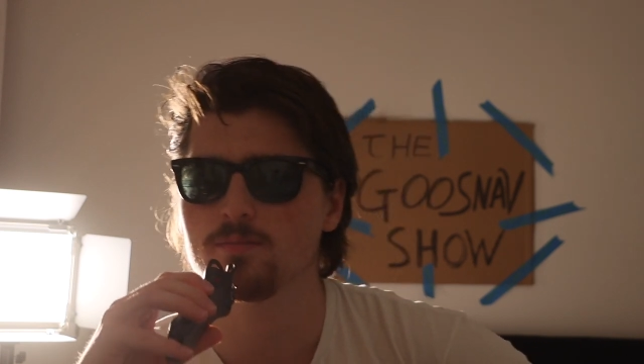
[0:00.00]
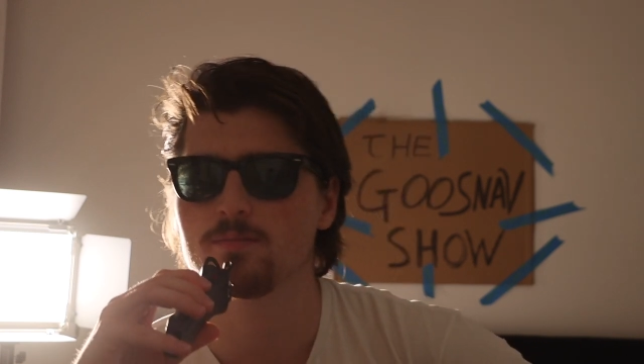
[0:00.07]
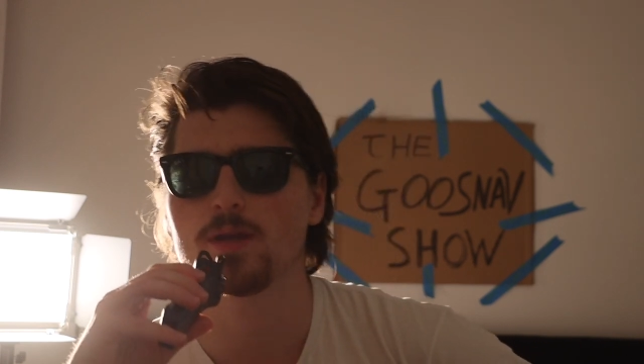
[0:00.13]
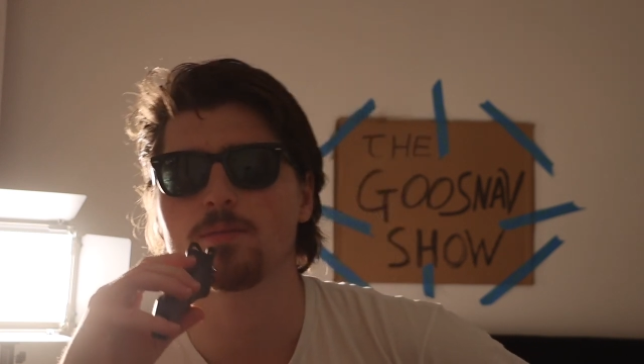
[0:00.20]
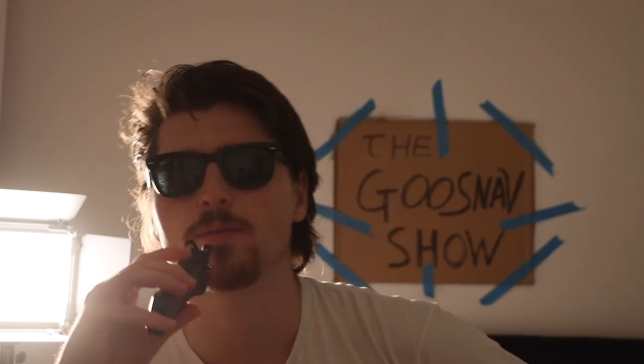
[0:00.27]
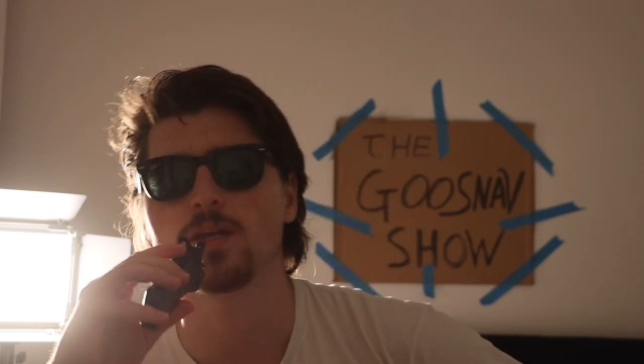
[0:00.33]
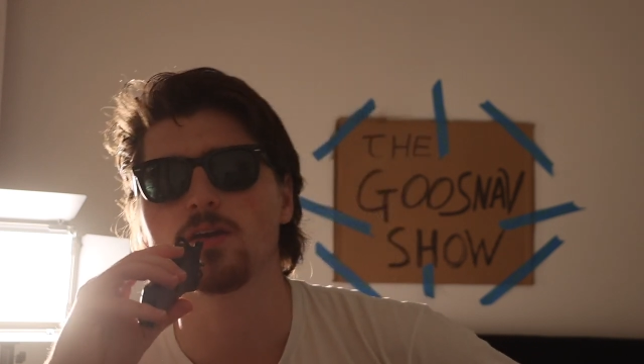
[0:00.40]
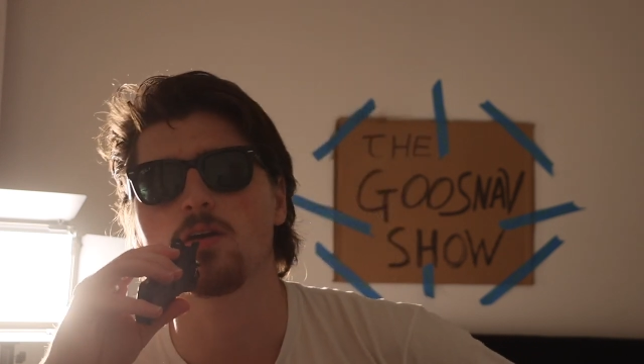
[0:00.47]

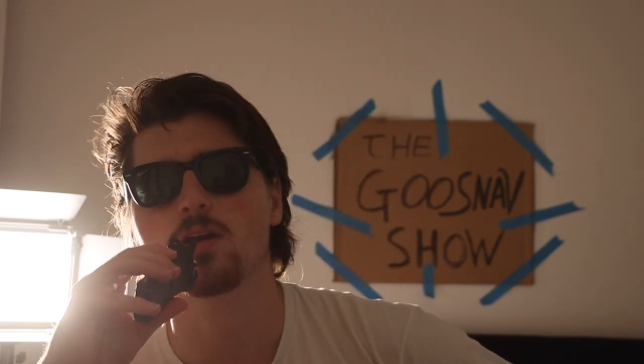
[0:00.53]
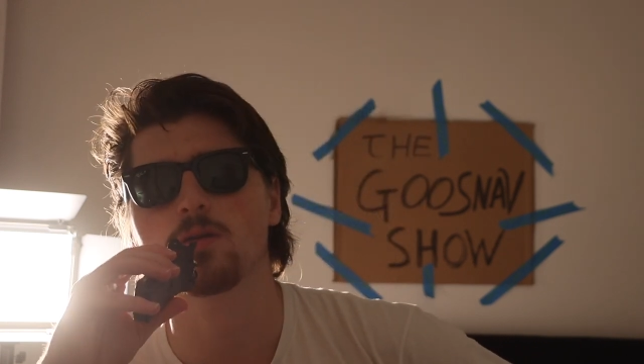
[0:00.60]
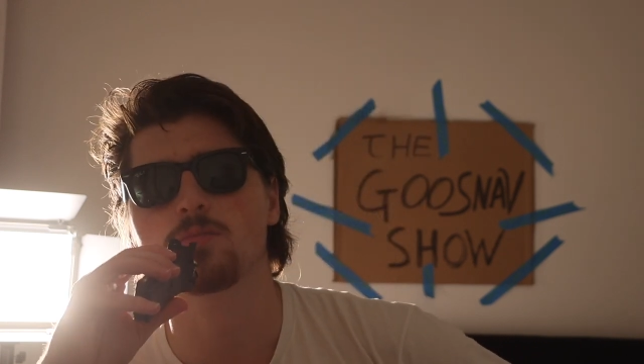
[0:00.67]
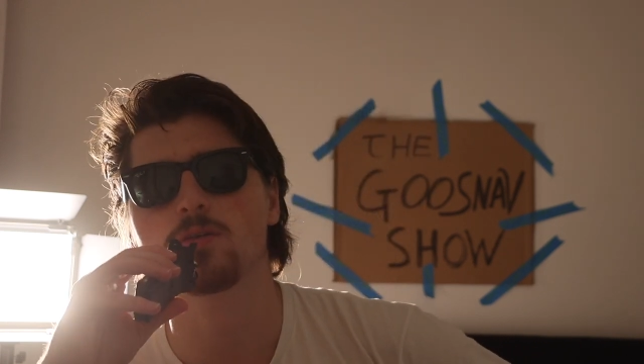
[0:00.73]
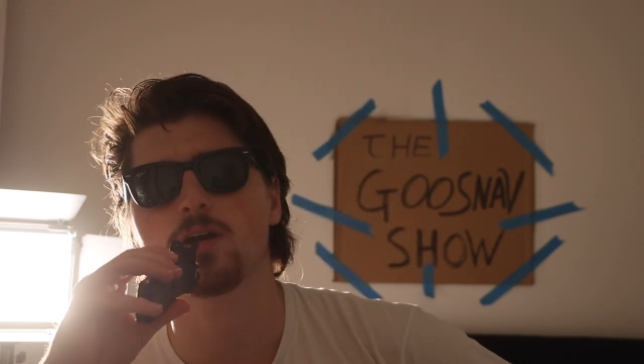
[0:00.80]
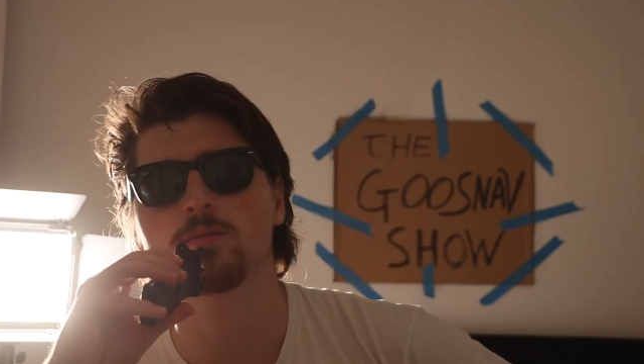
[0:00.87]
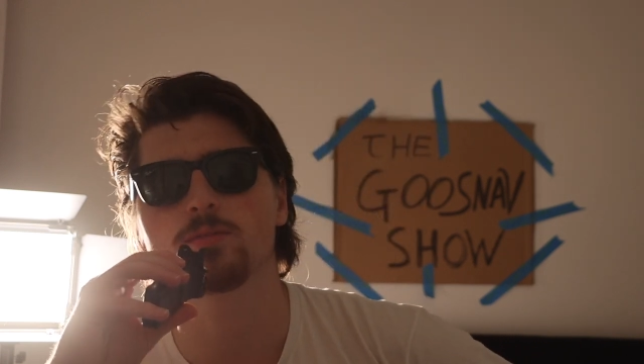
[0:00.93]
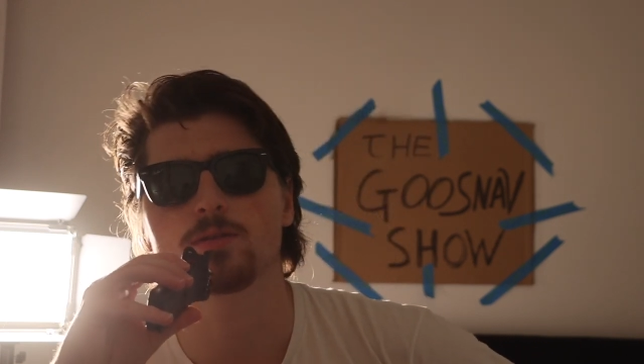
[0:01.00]
maybe heart
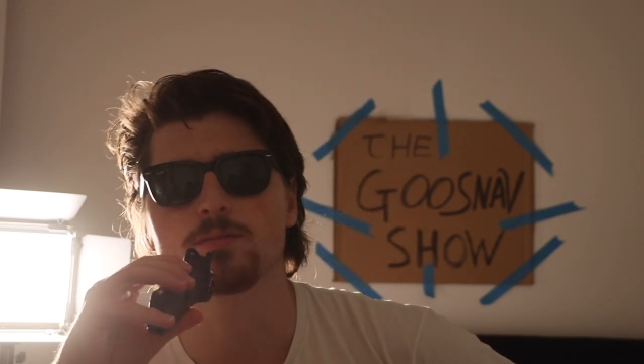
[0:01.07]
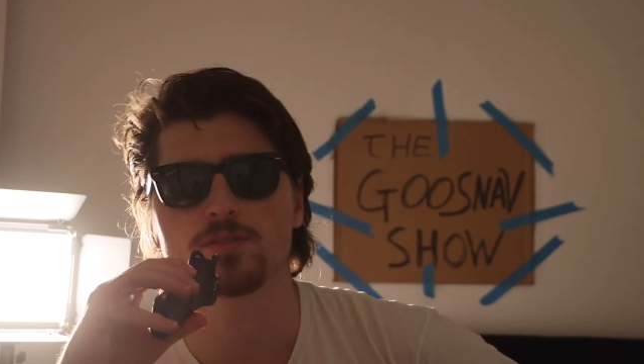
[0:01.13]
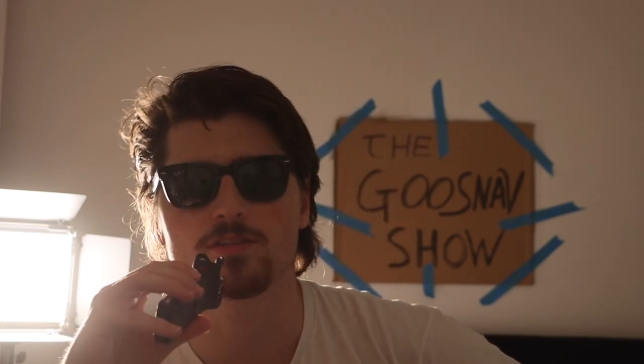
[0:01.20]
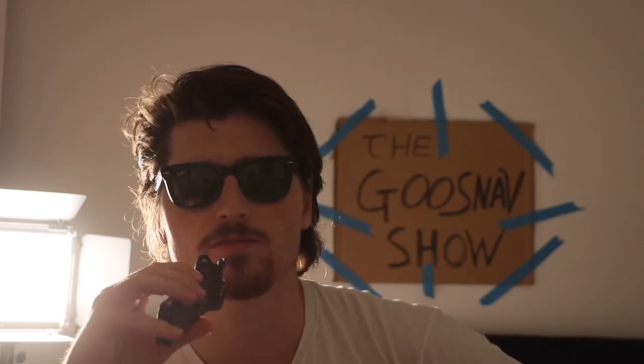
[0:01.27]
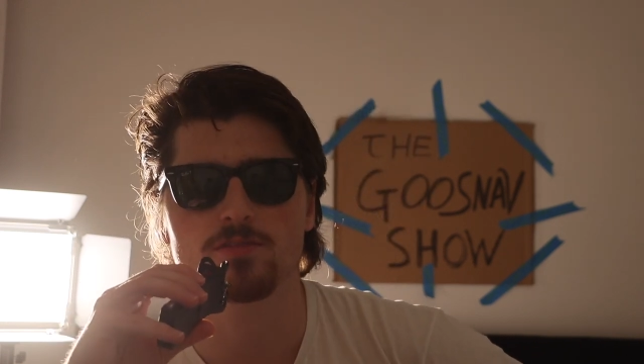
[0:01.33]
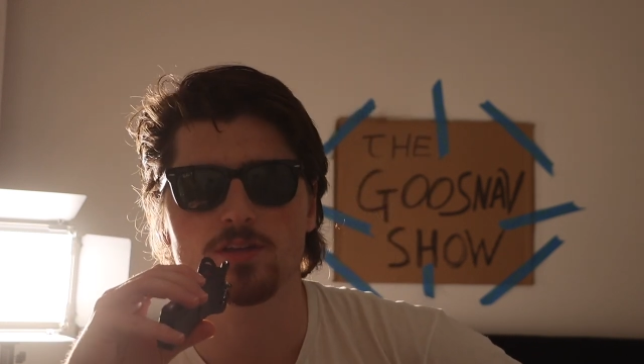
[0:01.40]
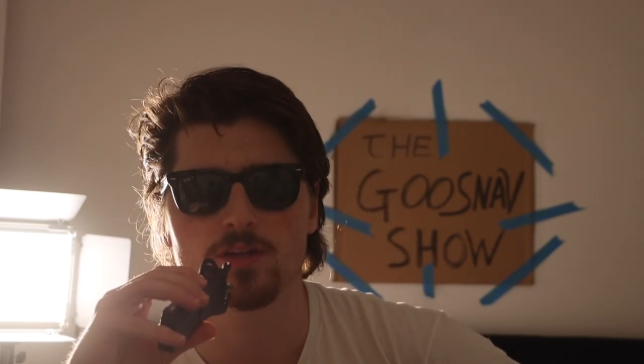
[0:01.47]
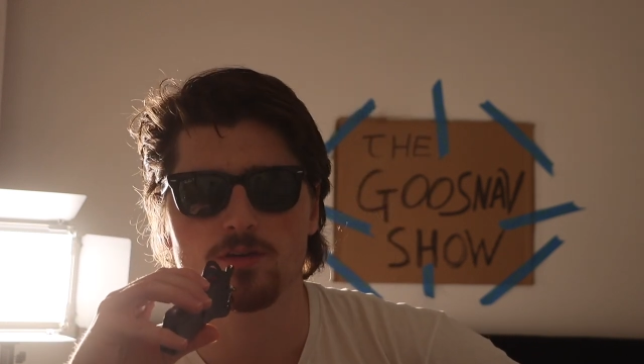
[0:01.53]
problems
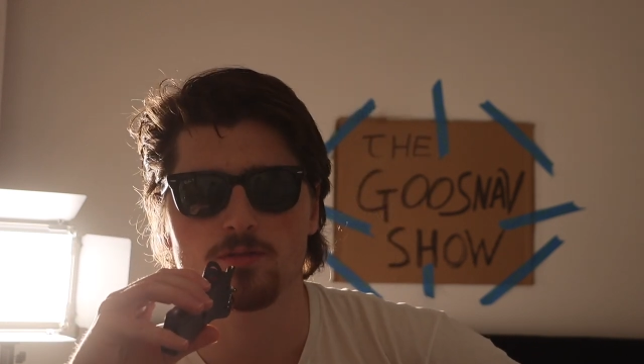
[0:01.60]
if you